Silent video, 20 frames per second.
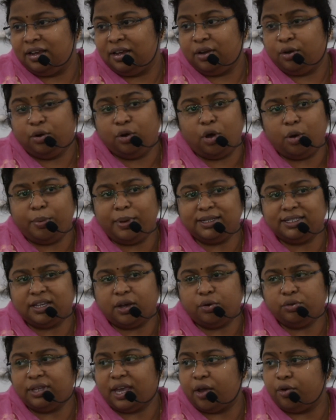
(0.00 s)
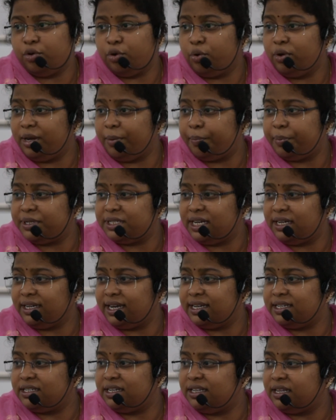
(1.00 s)
Global South have no
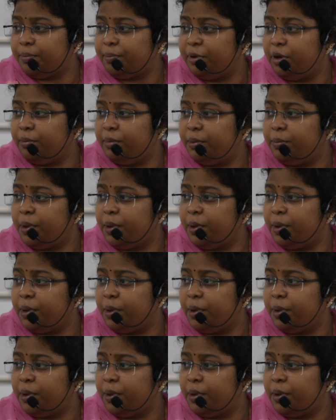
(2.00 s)
representation in the permanent